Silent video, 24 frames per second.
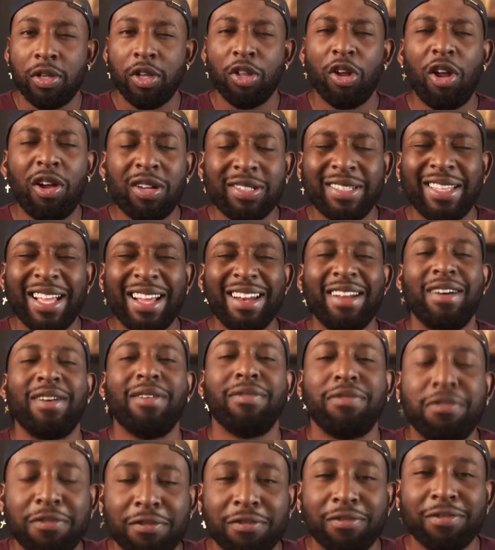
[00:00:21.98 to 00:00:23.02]
You lost that
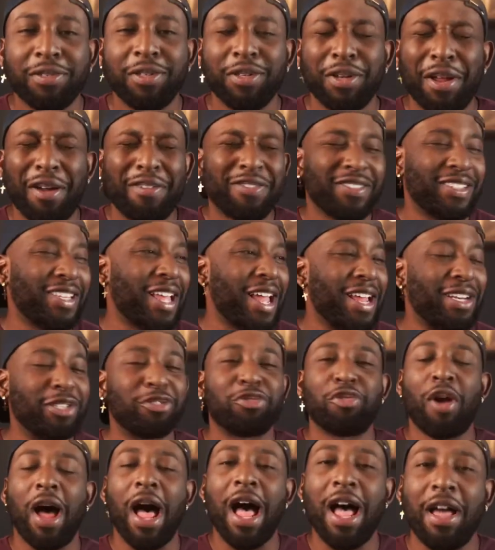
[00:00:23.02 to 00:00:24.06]
umph, you lost that
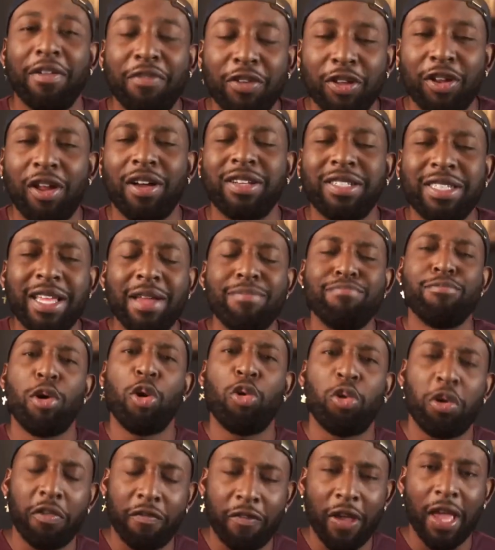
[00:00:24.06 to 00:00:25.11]
drive, you lost that
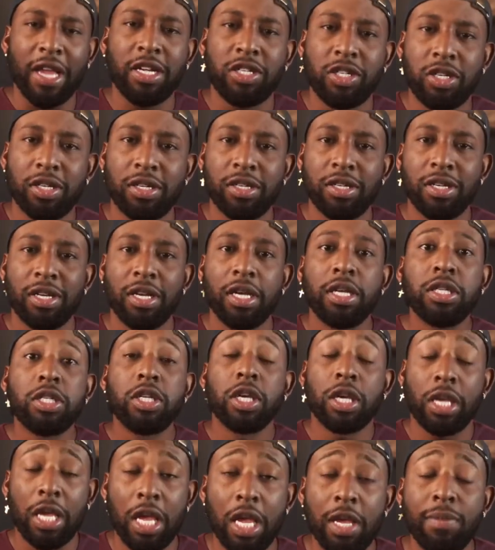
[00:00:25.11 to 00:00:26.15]
motivation
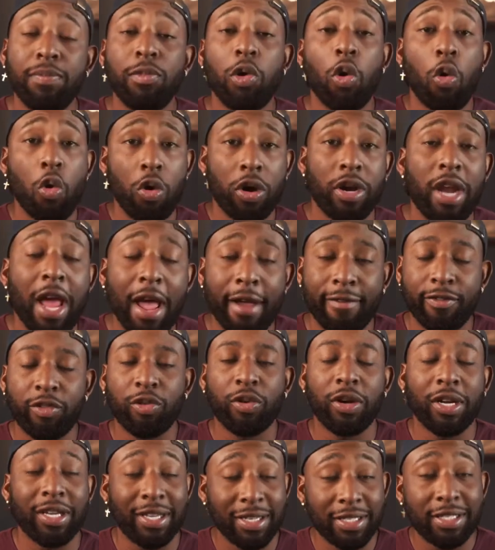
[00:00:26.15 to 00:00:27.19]
to keep going
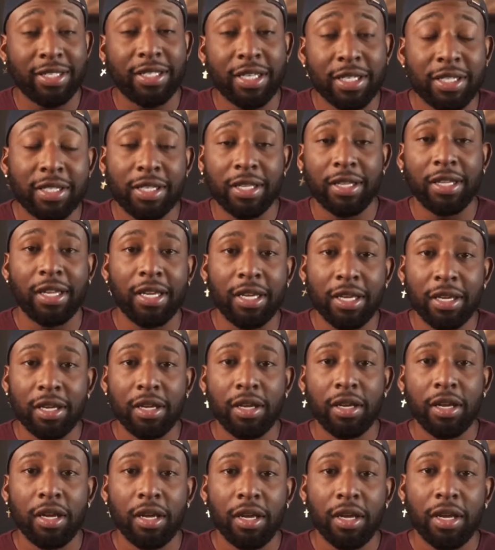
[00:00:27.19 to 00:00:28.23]
after it consistently.
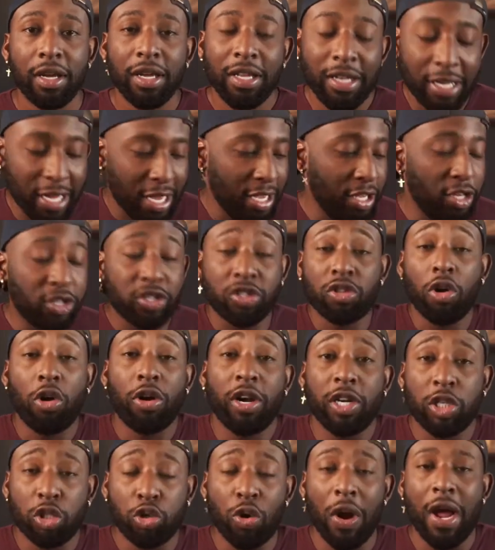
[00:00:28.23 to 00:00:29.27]
Then you
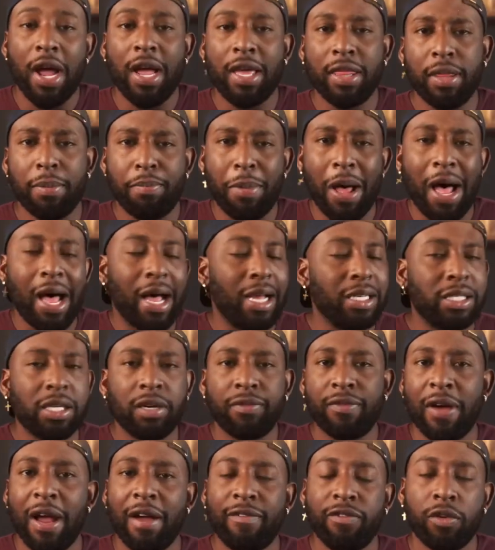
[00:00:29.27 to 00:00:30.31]
started trying the
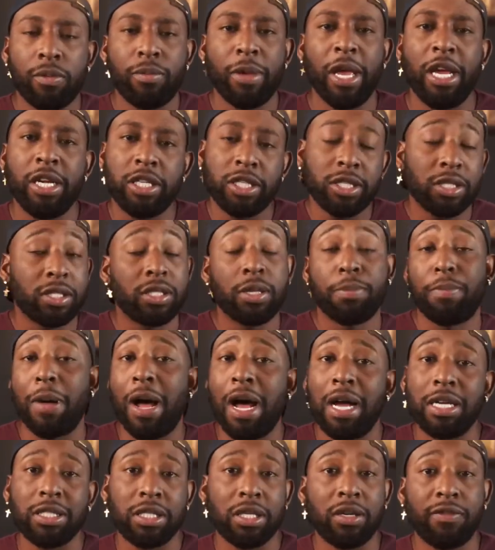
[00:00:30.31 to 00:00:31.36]
positive affirmations, the
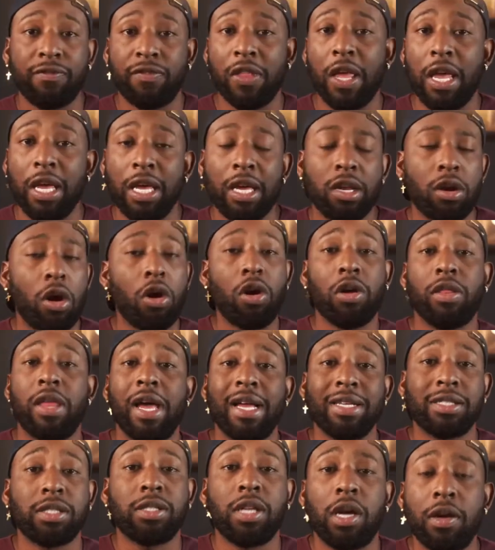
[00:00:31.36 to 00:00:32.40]
positive thinking, all
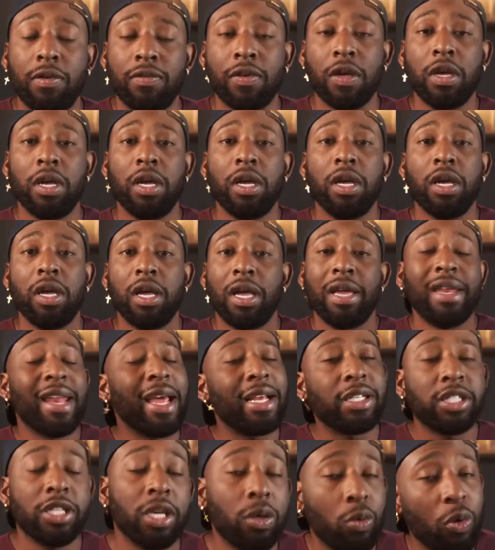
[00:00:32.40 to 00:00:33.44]
that stuff. And
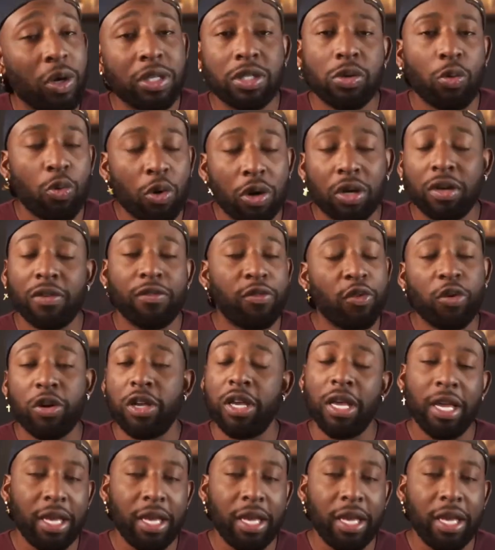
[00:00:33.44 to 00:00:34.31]
that shit wasn't working for you